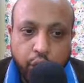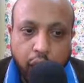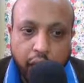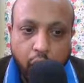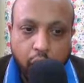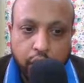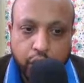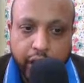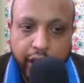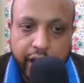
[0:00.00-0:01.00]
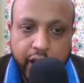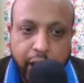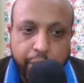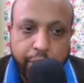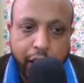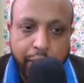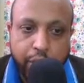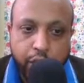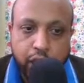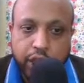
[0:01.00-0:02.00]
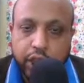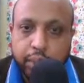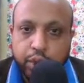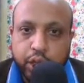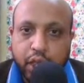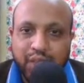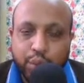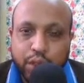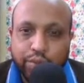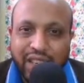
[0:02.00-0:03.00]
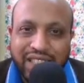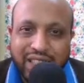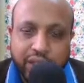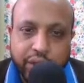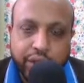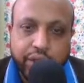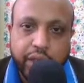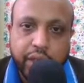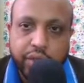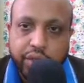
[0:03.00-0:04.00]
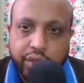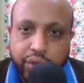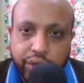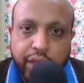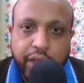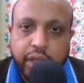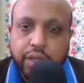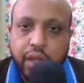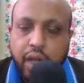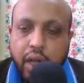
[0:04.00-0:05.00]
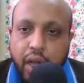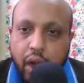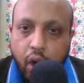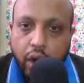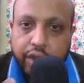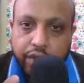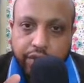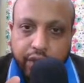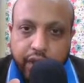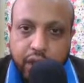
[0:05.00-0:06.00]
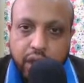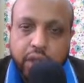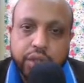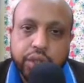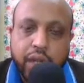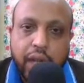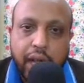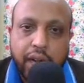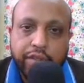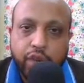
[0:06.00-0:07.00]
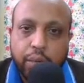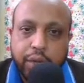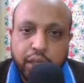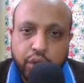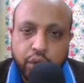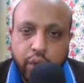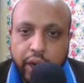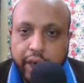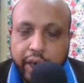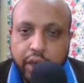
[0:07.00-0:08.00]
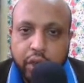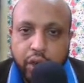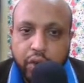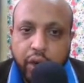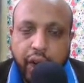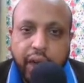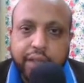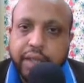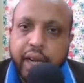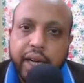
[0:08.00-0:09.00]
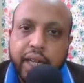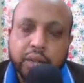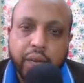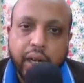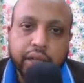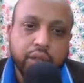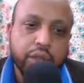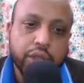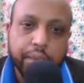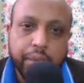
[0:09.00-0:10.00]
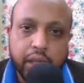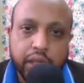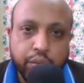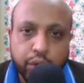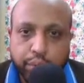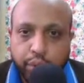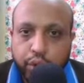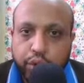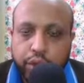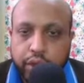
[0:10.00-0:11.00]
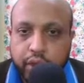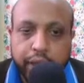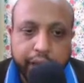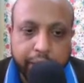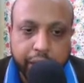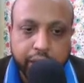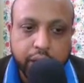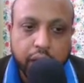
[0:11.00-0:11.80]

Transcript: are also getting a primordial germ cells which is very distinct streaks or different niche, and from this you are getting your gonads and as well as your germinal cell which produces the gametes.